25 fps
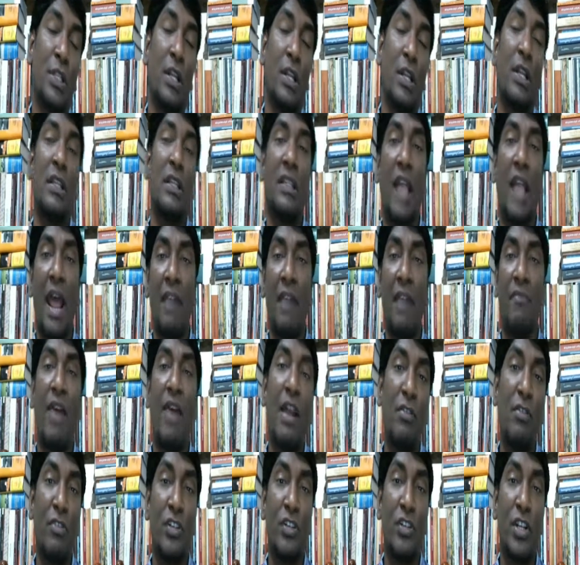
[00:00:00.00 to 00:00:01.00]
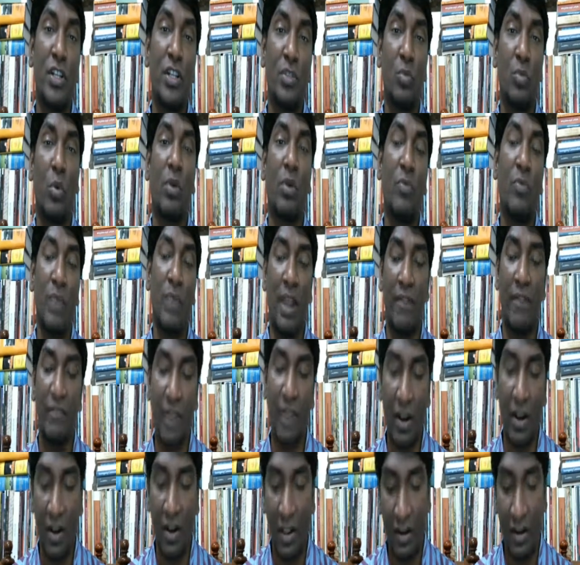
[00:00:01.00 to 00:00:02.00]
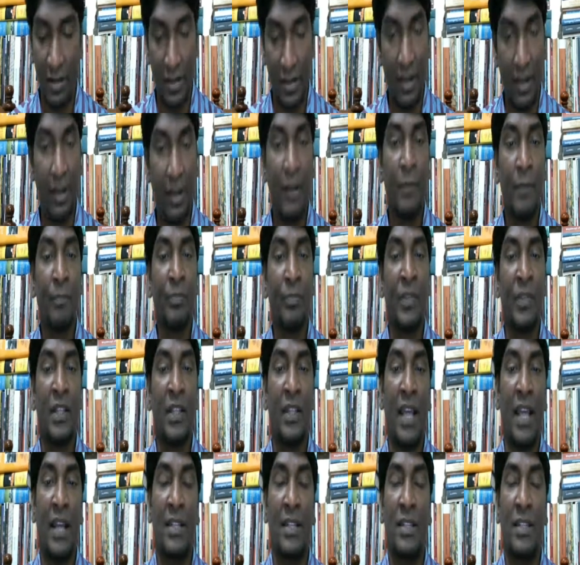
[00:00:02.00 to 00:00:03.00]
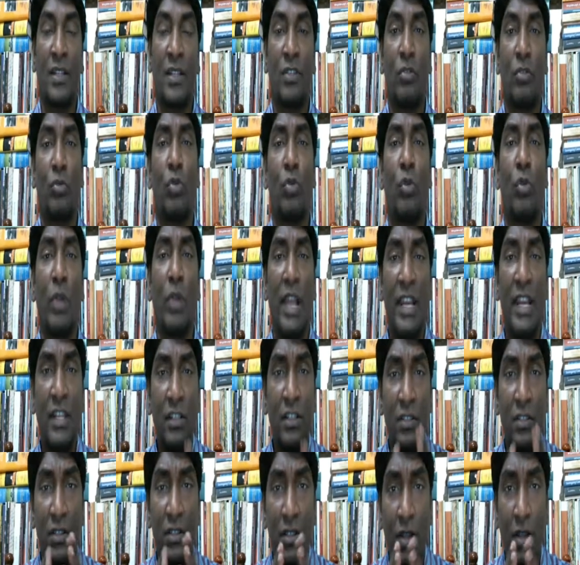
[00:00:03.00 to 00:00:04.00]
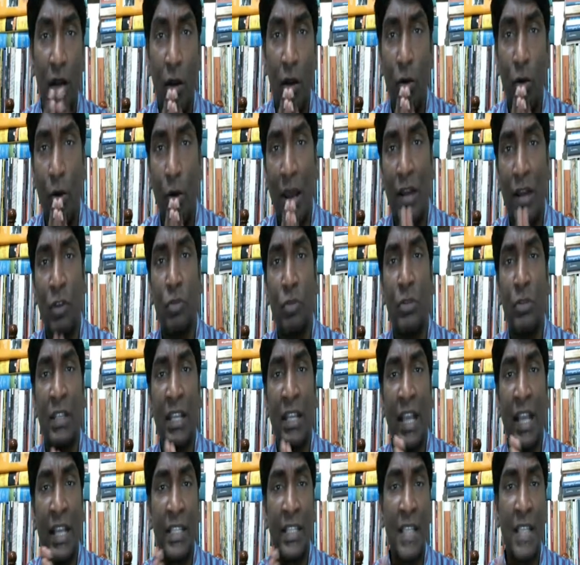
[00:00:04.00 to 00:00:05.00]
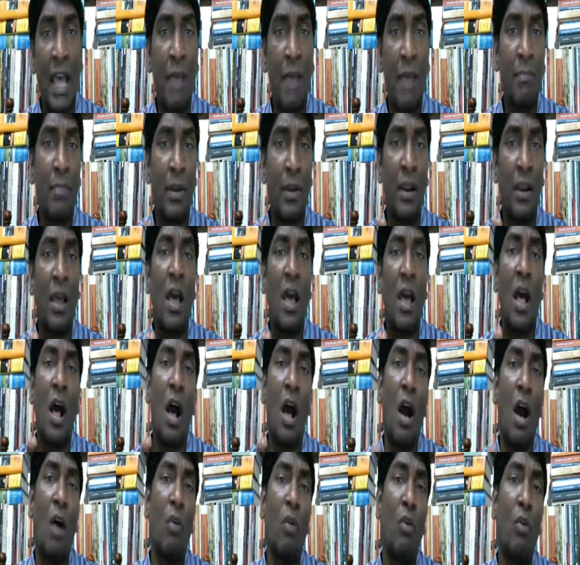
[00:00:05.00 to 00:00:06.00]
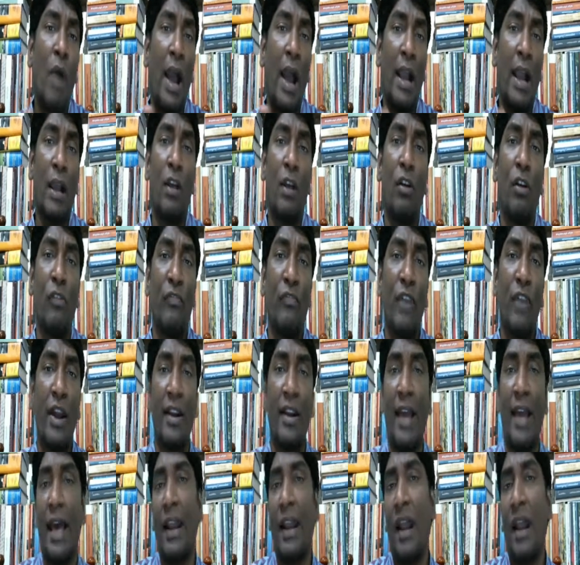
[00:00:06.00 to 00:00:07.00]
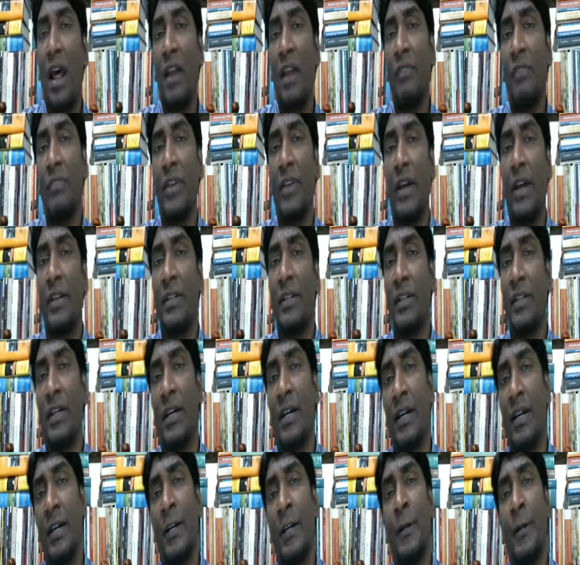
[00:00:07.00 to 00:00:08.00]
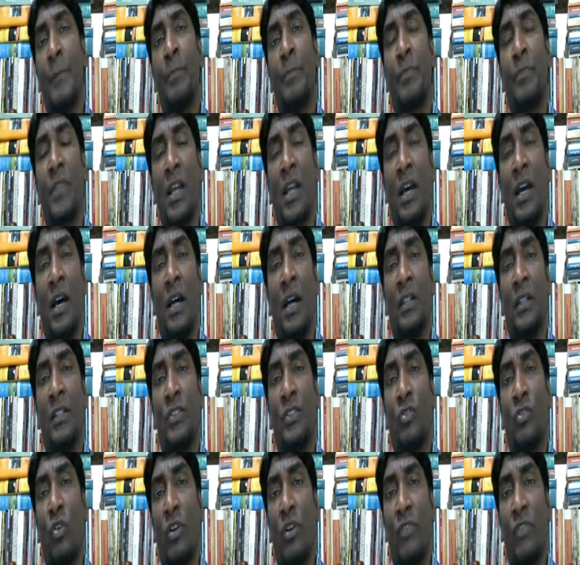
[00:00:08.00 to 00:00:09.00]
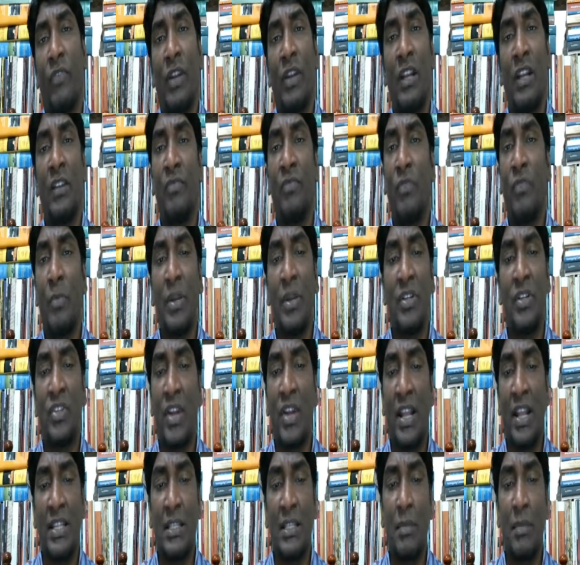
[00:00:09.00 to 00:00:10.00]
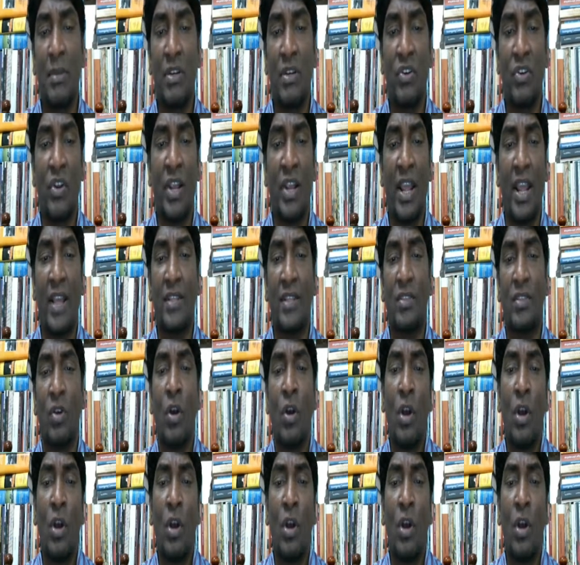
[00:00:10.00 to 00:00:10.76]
and that valuation is what we have done earlier in that sense. So let us look into the example how Akerlof had arrived at this sort of an information asymmetry case.